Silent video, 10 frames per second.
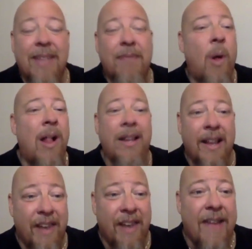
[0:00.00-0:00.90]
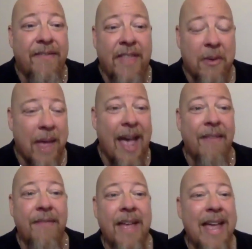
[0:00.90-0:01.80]
quality of life that you
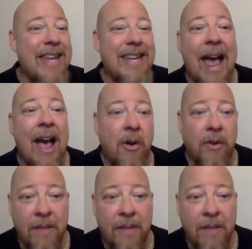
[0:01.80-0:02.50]
have now